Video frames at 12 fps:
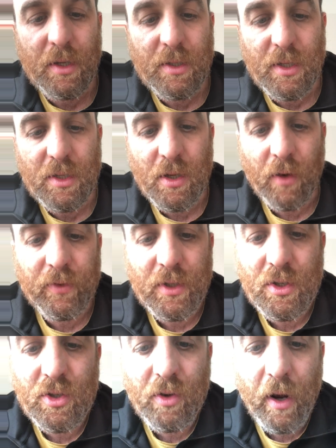going to see surface
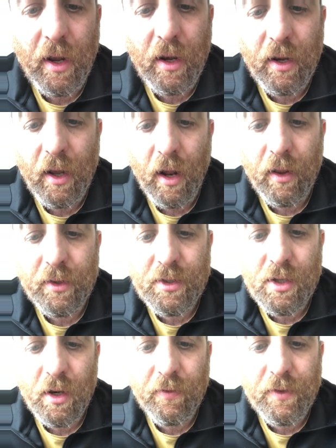issues. Right here, you got a little
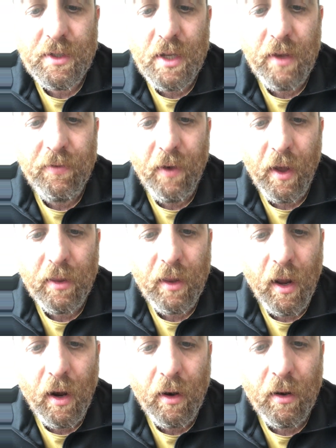surface defect
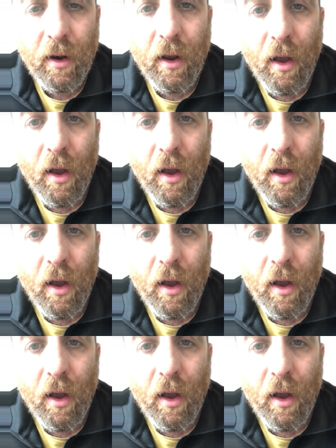there.